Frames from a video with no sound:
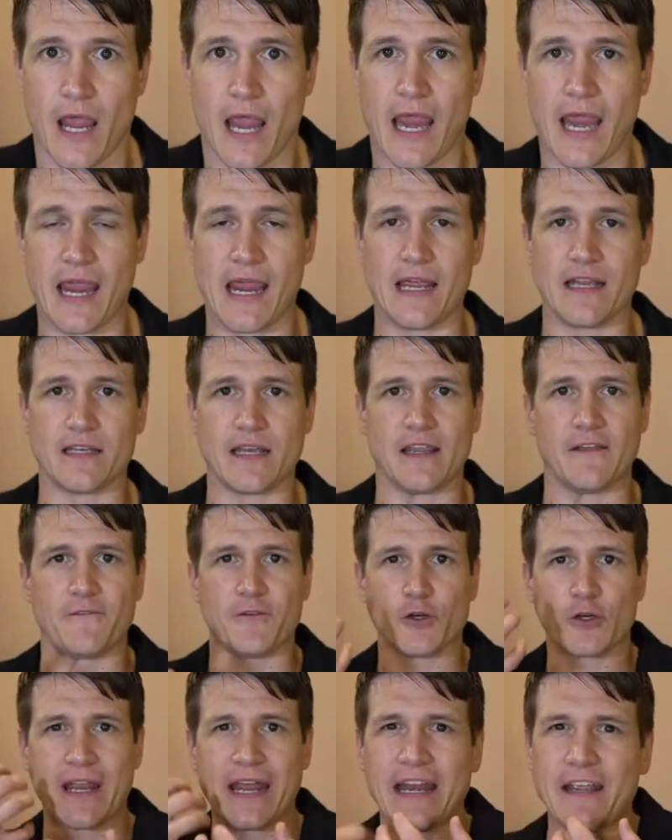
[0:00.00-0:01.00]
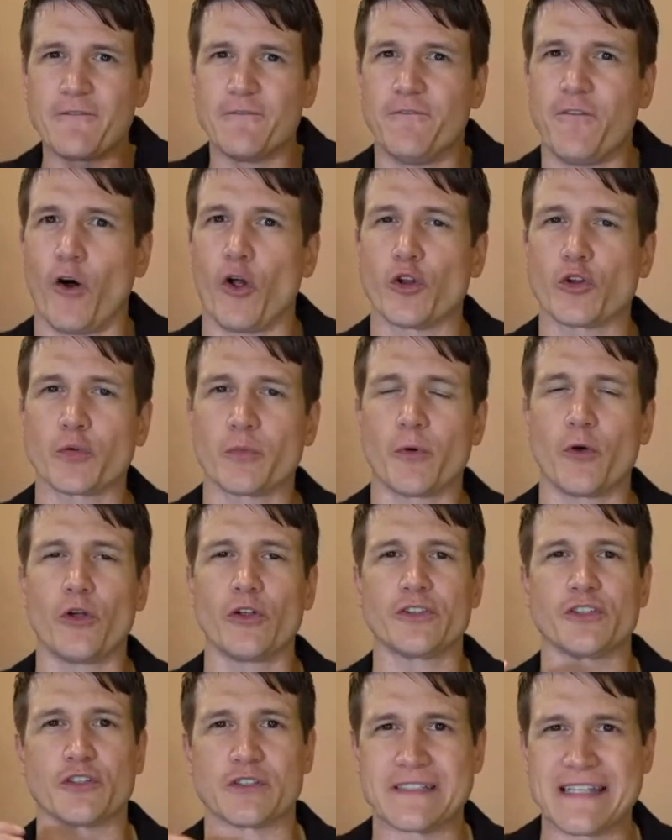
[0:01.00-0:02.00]
And if you're getting vulnerable
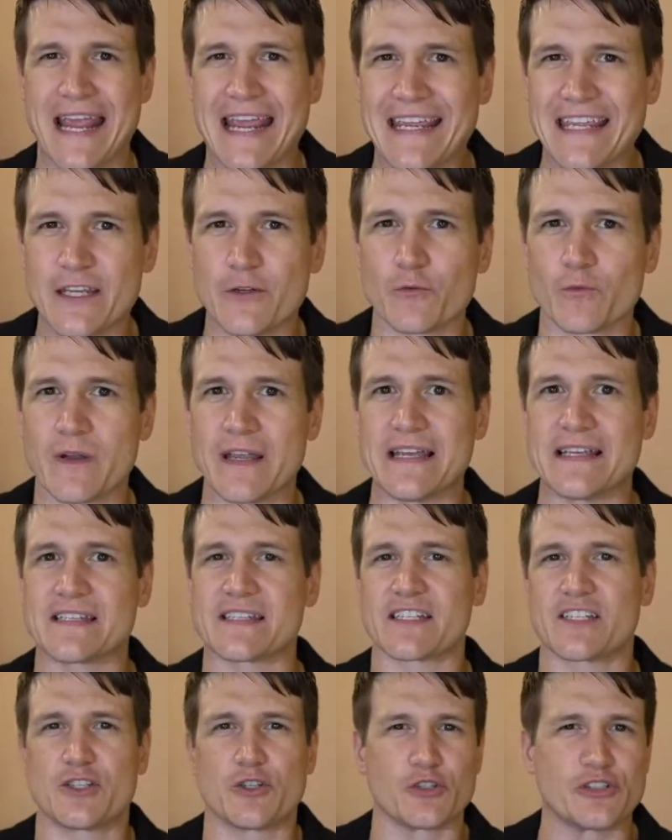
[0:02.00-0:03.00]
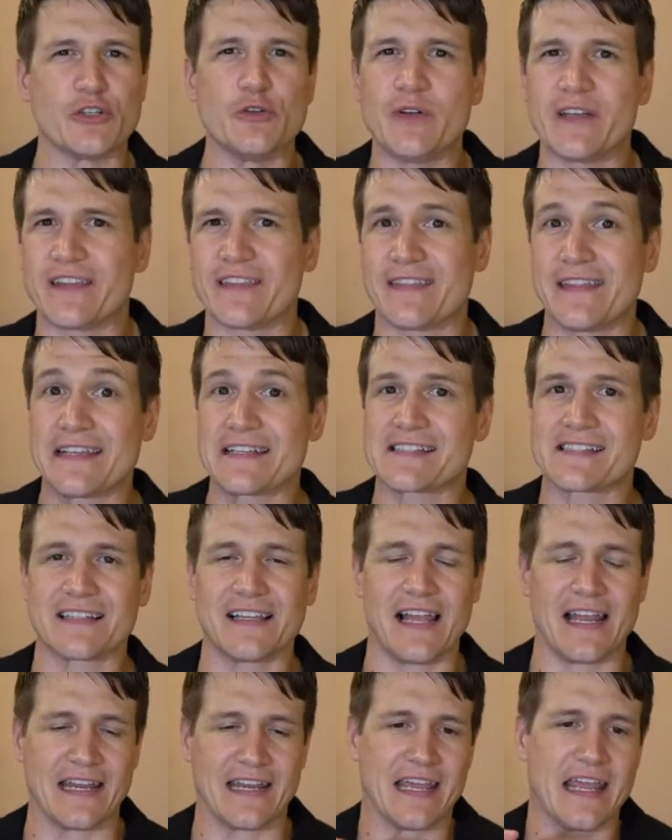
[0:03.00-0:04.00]
and you're taking risks, you're doing things
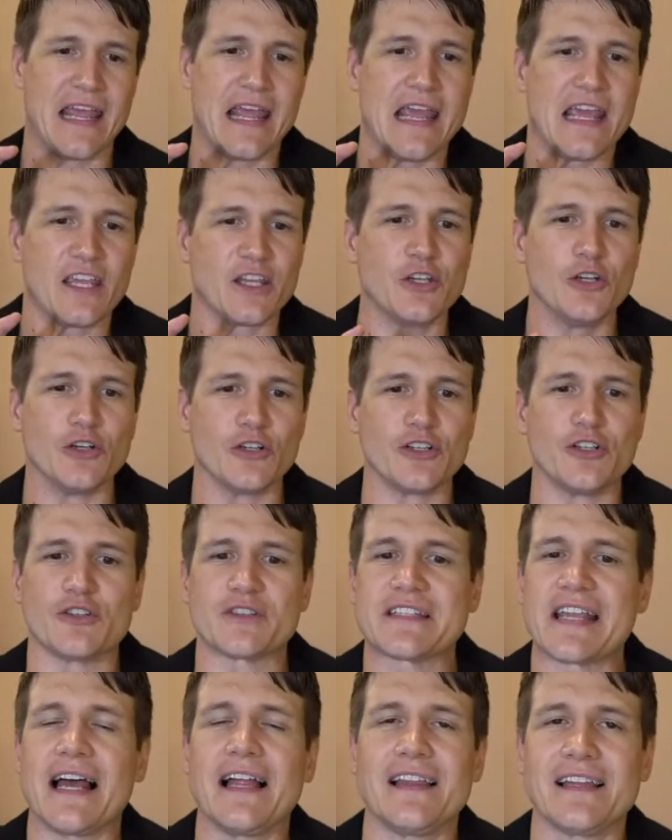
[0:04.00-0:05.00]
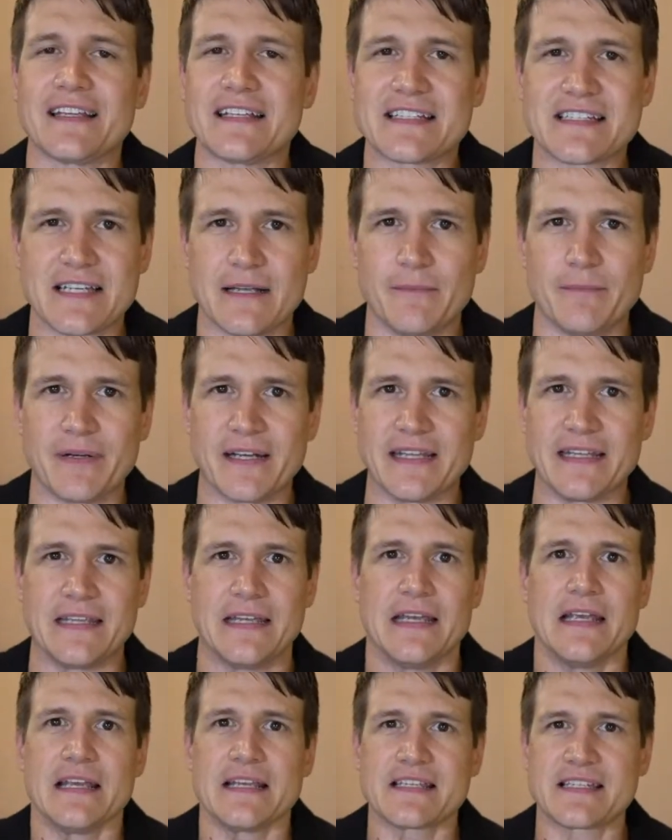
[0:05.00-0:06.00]
like you're, you're telling
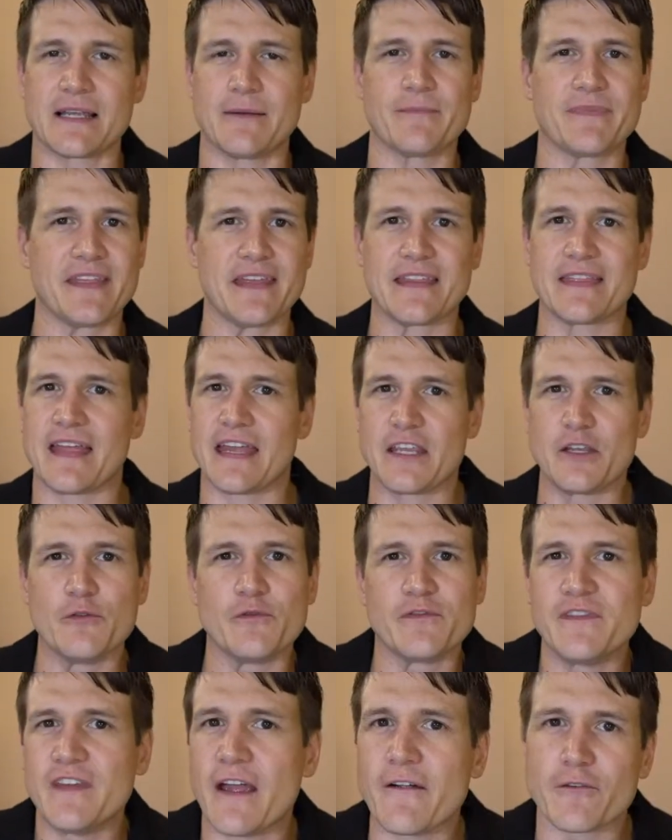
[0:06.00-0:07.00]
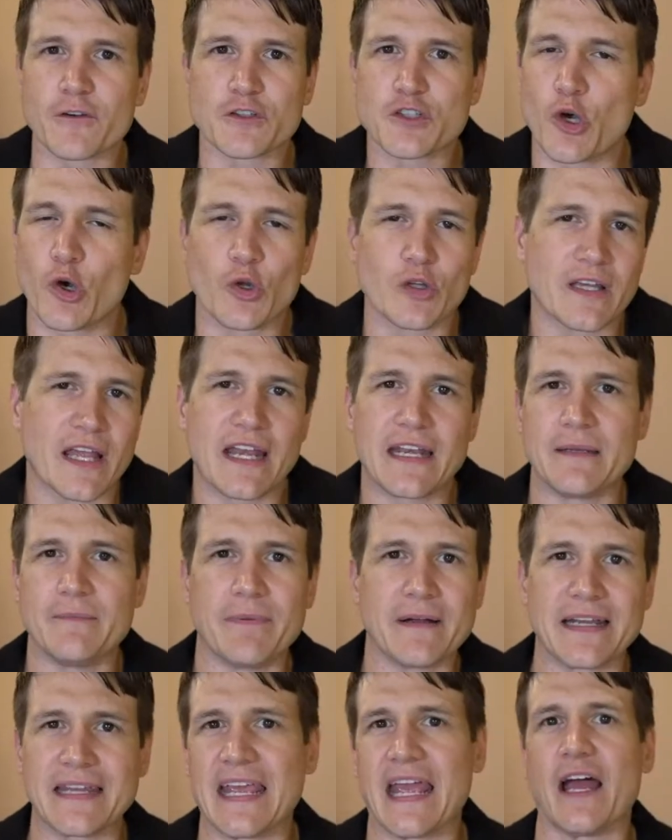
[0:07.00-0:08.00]
somebody something that you've never told
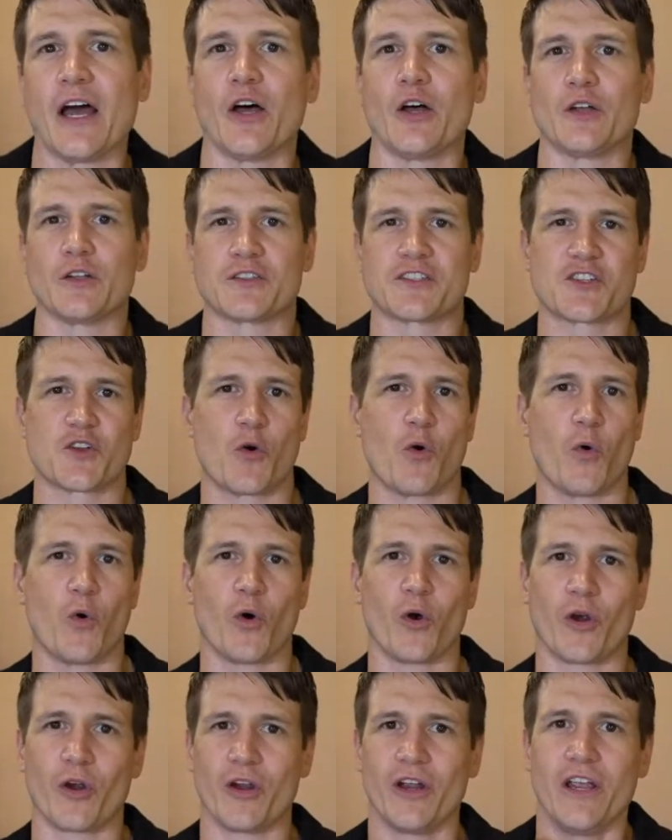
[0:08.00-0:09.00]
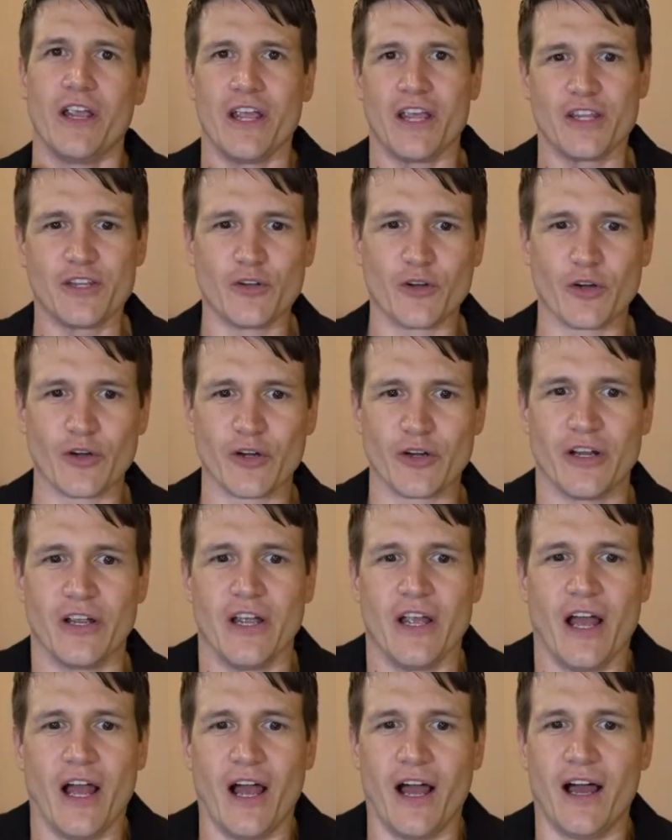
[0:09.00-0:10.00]
anybody else, or you're
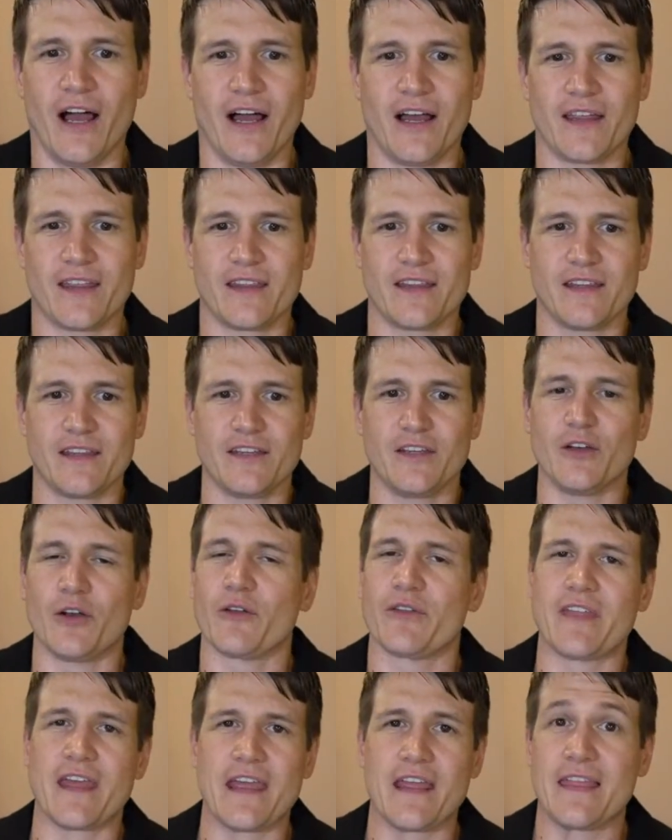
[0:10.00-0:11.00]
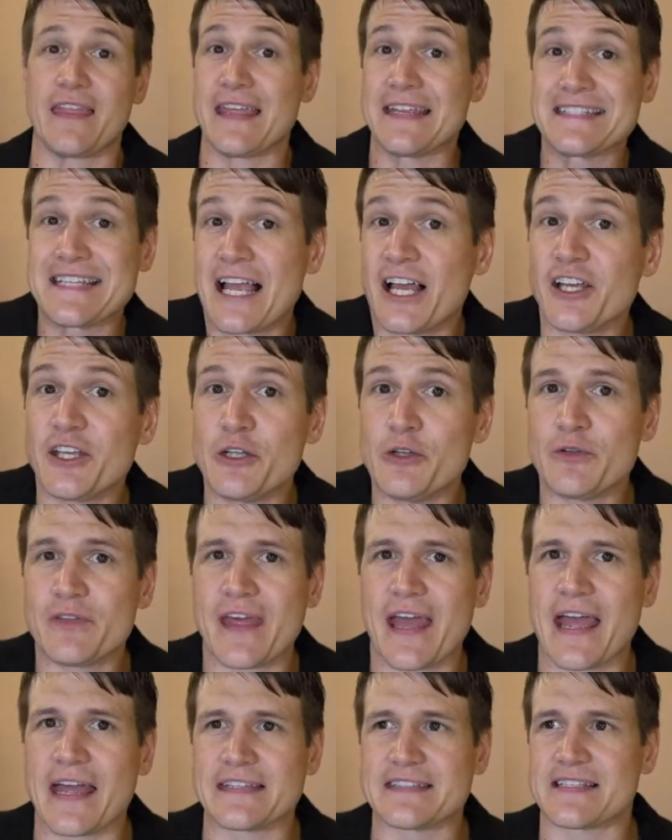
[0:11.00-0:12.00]
uh, you know, they they tell you
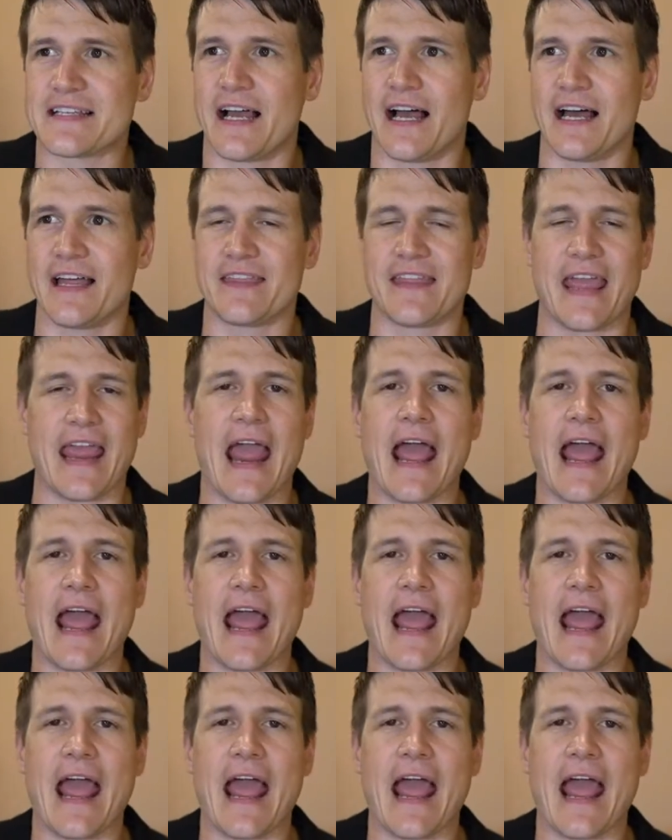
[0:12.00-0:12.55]
that uh, they